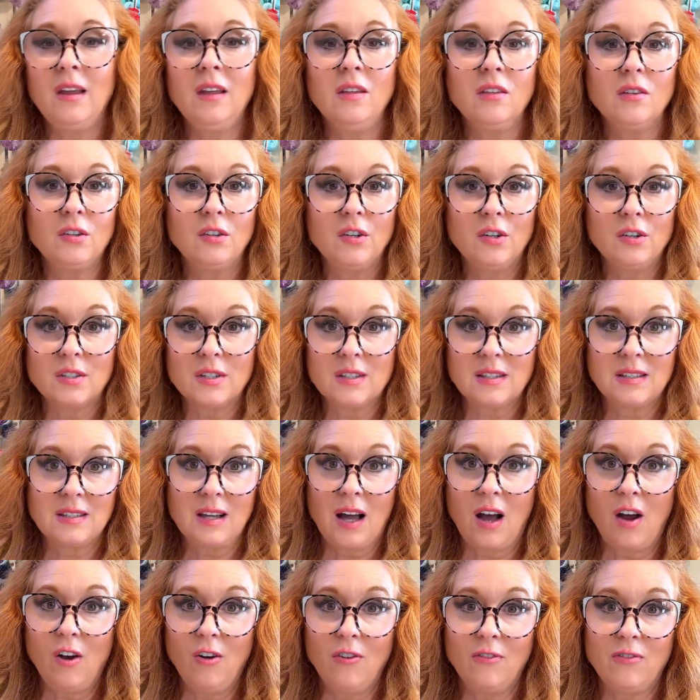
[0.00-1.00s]
either
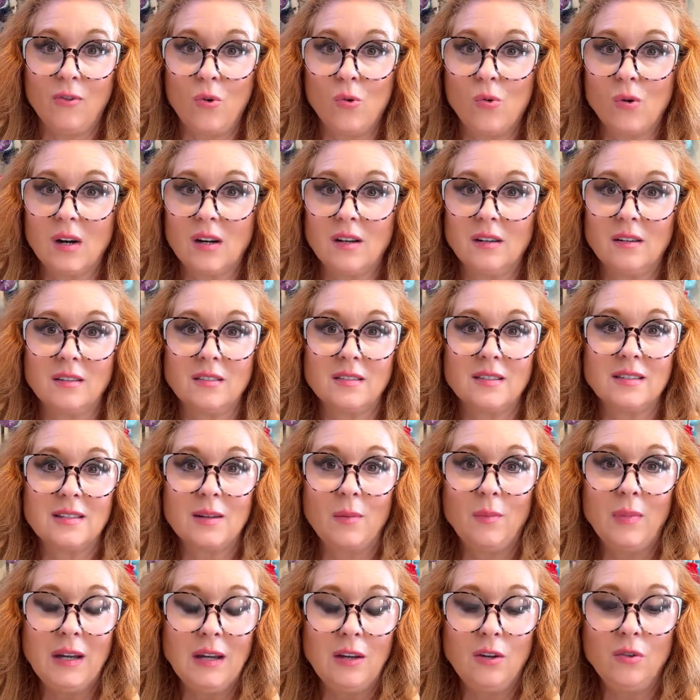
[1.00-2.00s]
yourself or
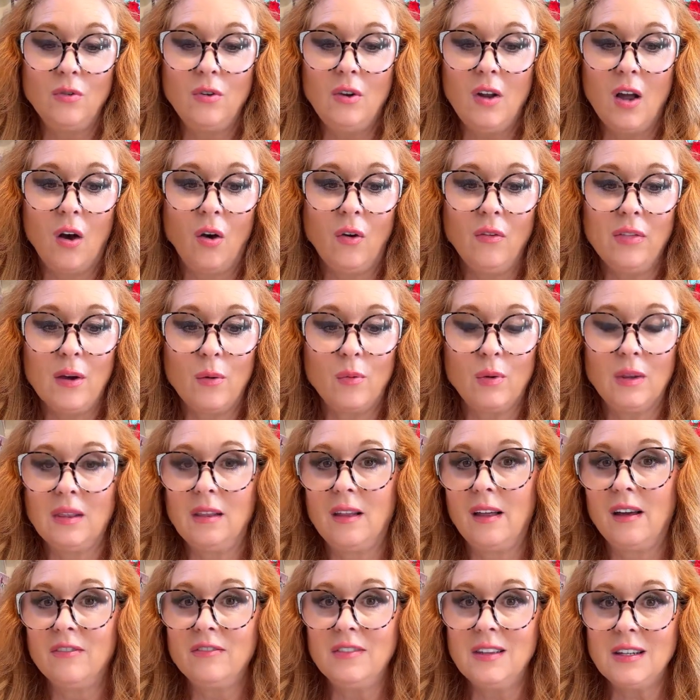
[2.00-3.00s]
somebody you know that would
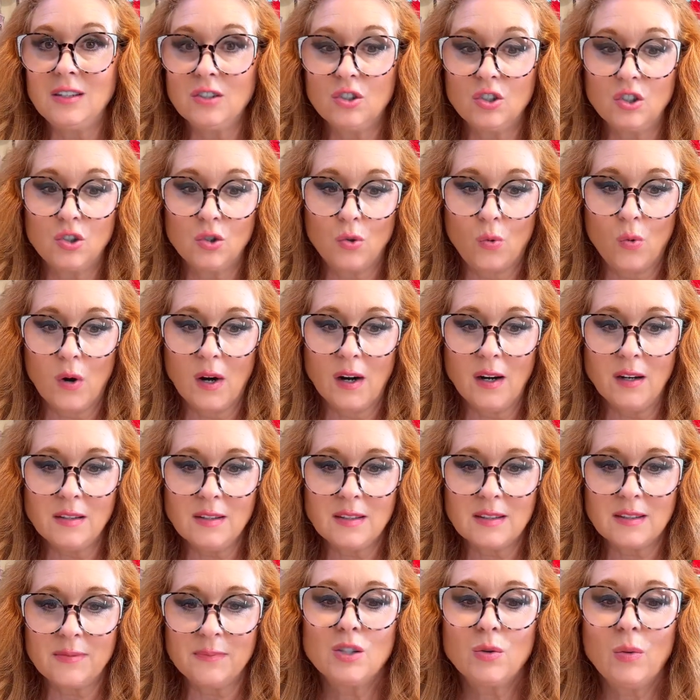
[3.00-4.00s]
love these
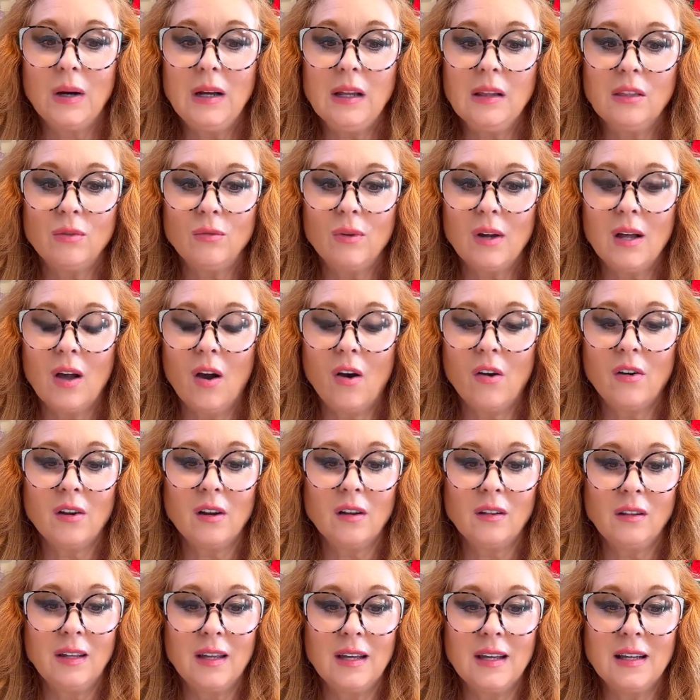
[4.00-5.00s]
shorts. 23 on our
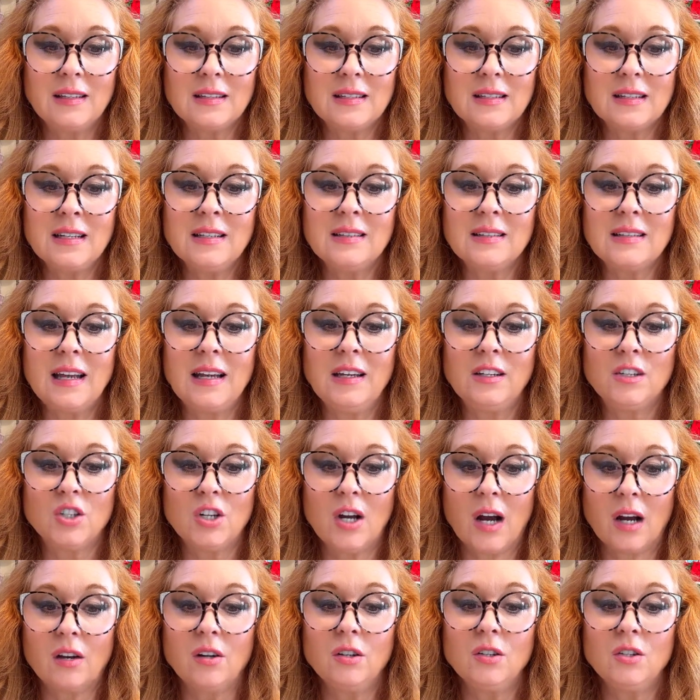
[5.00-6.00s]
list is a
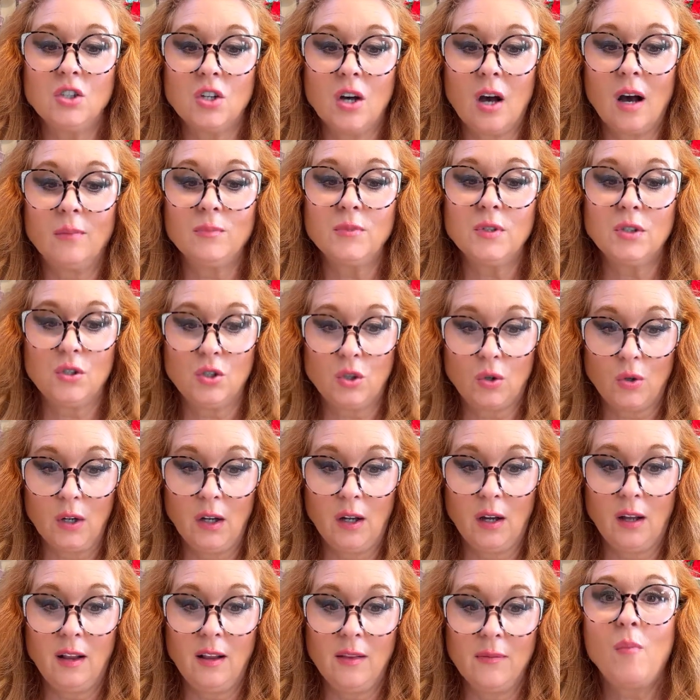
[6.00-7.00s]
checkered top
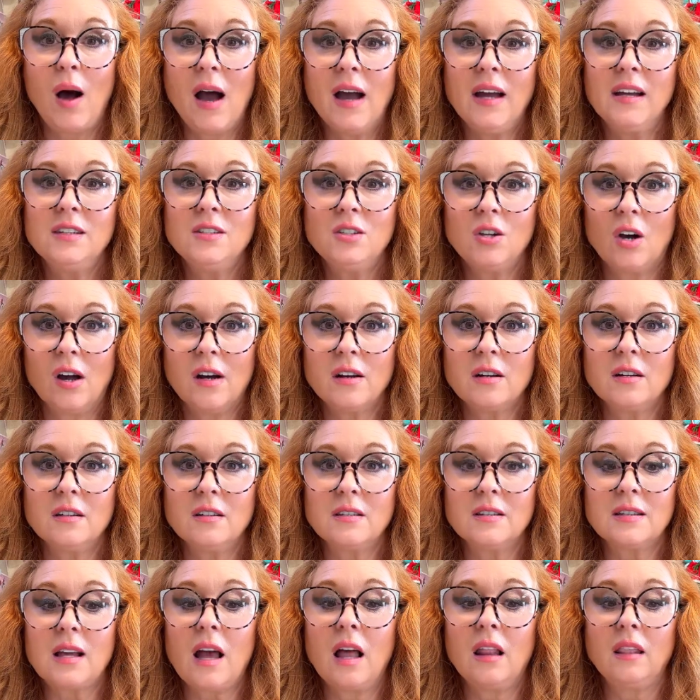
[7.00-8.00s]
tutorial. My
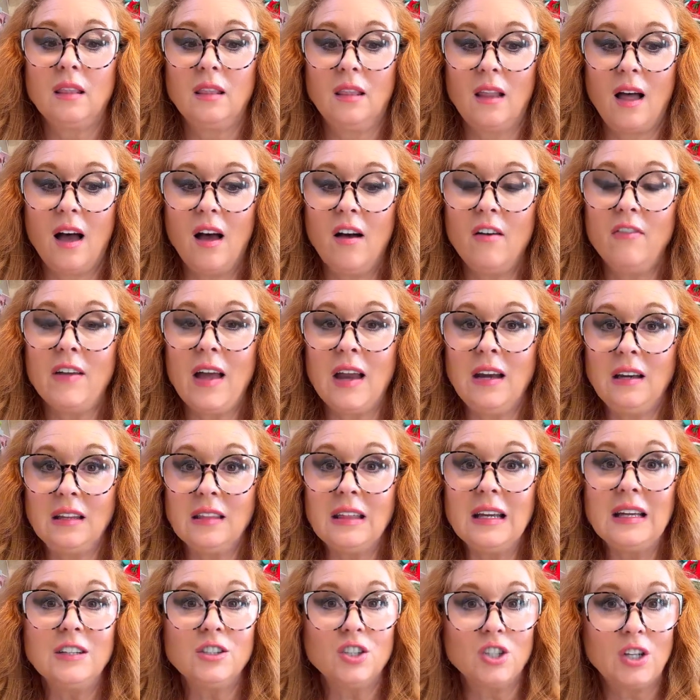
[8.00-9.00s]
daughters love
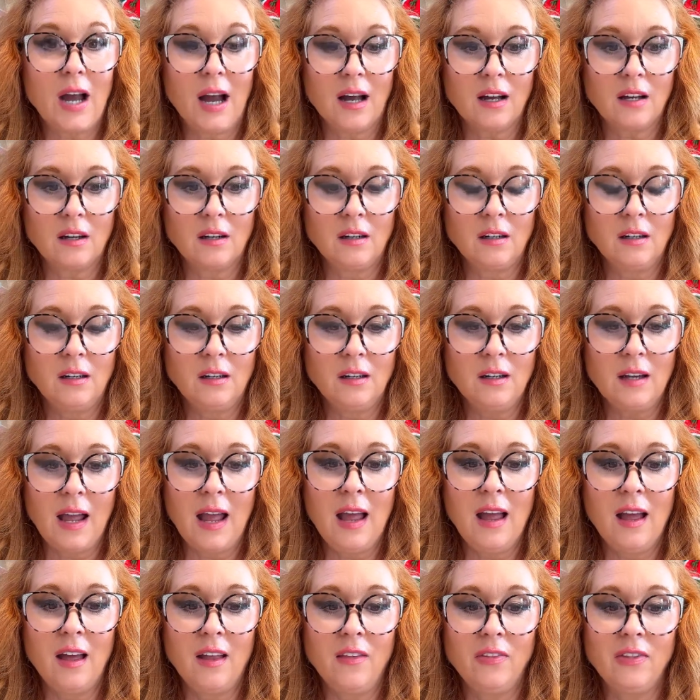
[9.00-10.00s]
anything checkered,
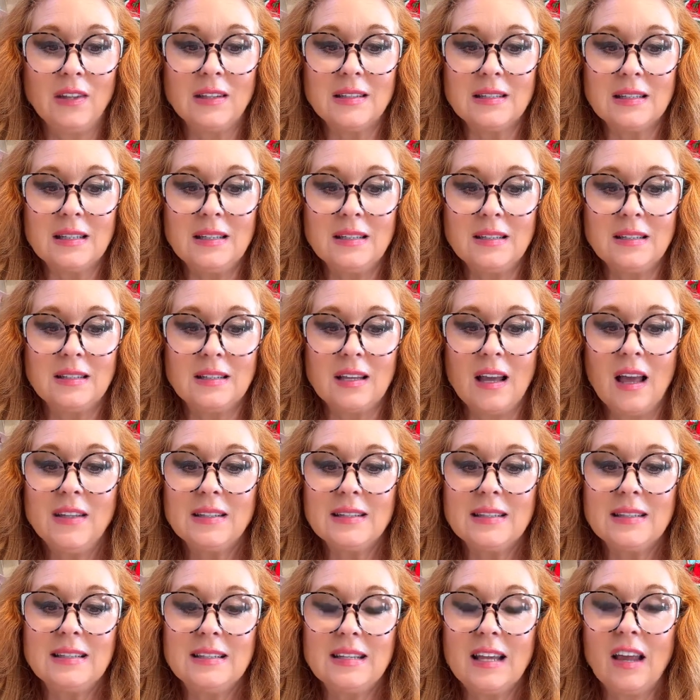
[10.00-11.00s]
and this is
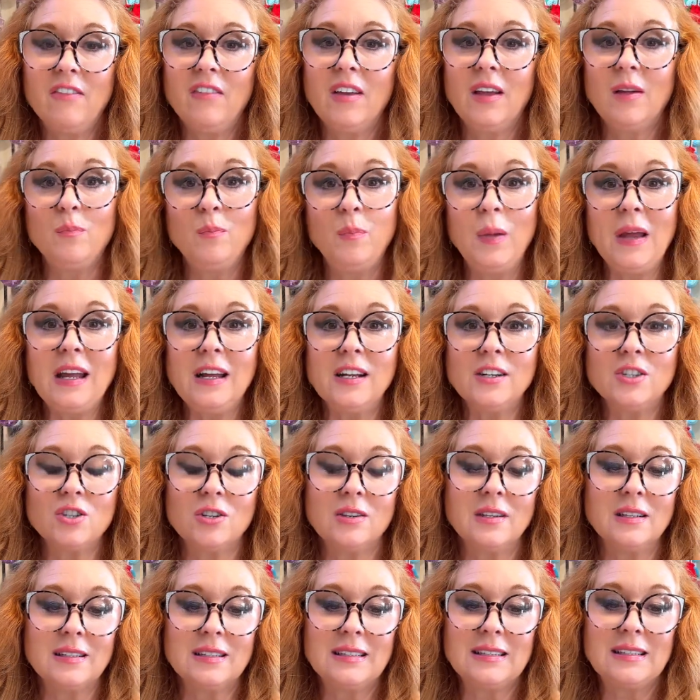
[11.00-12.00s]
giving beach,
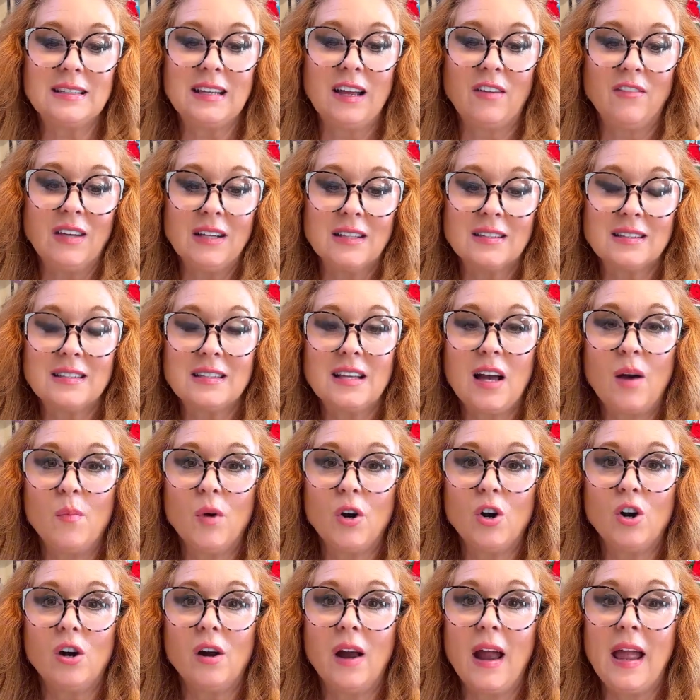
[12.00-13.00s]
this is giving
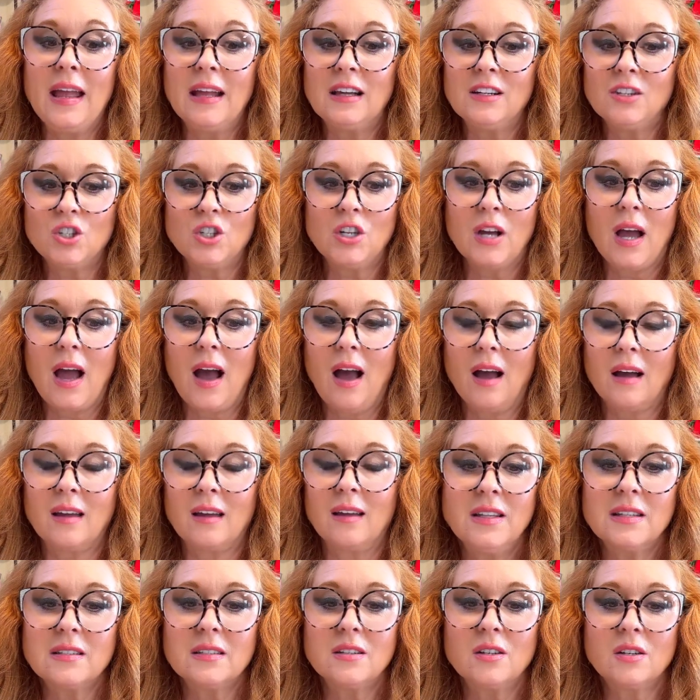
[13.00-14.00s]
summer and check.
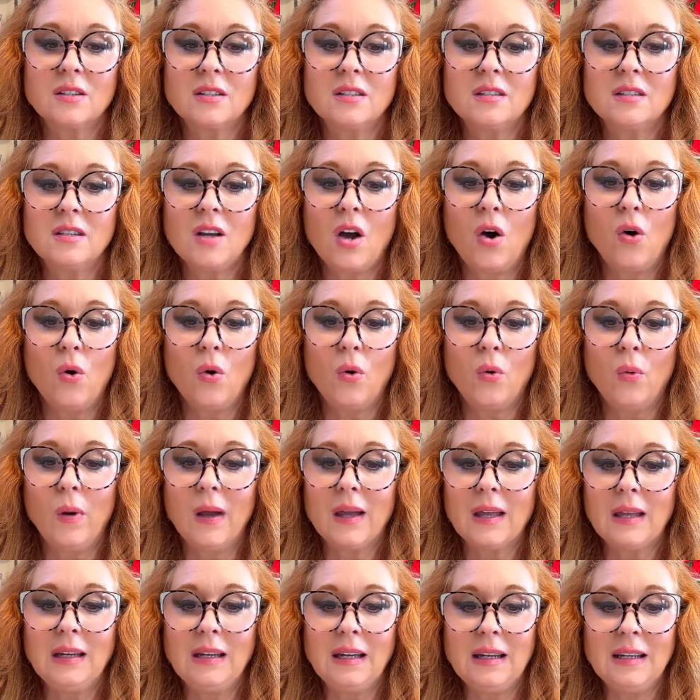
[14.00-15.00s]
This looks so
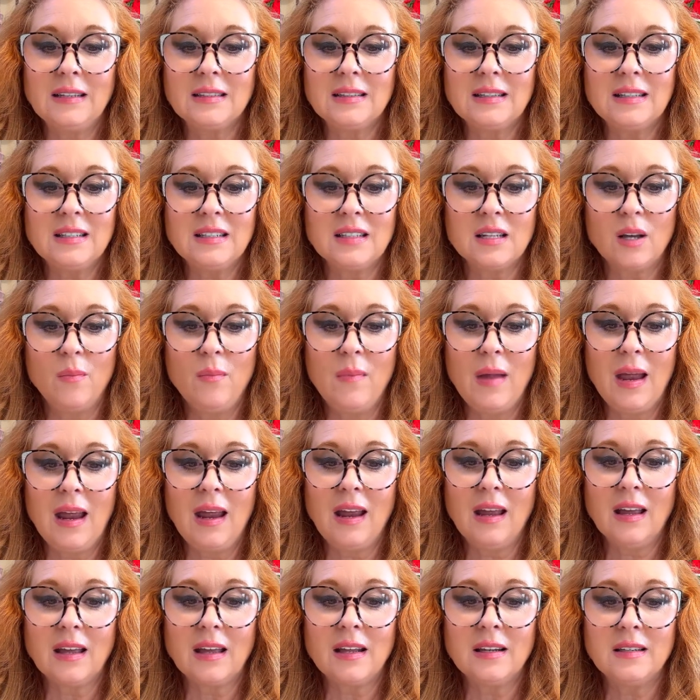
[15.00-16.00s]
quick and easy to
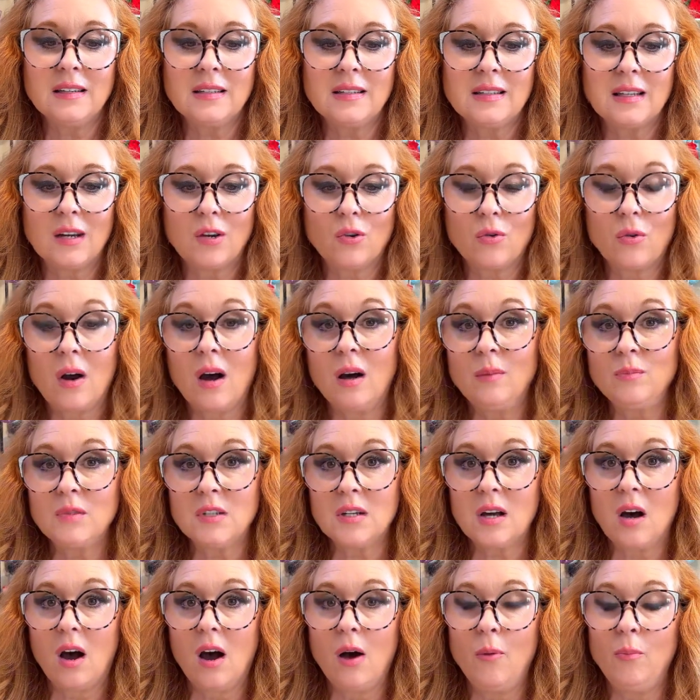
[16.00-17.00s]
make. It is a crop
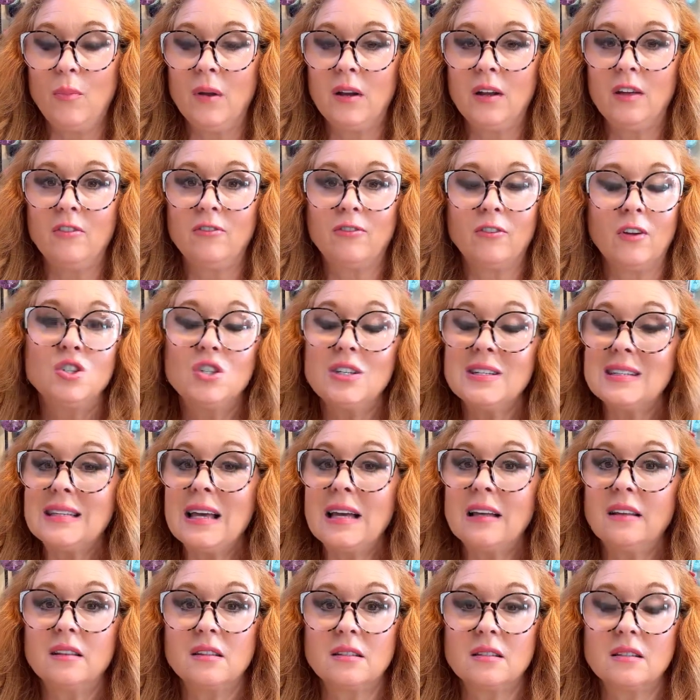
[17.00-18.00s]
top, but of just
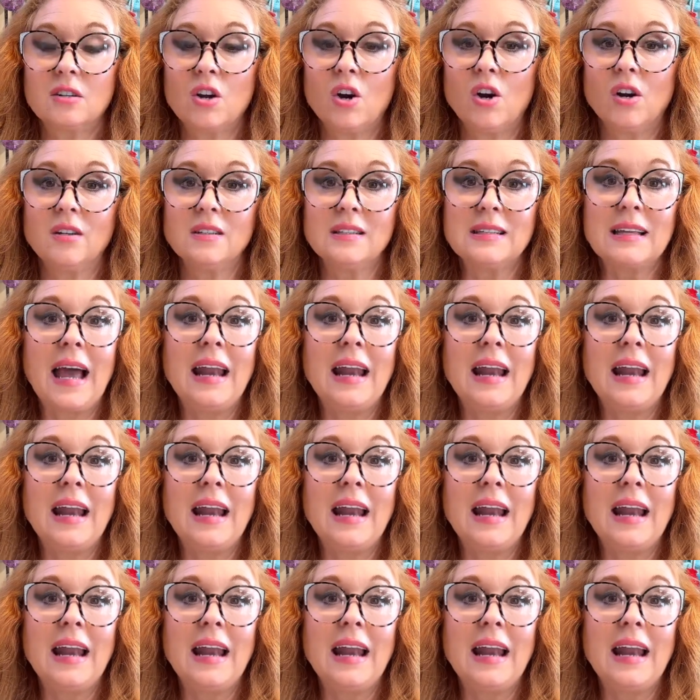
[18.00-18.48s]
like the skirts.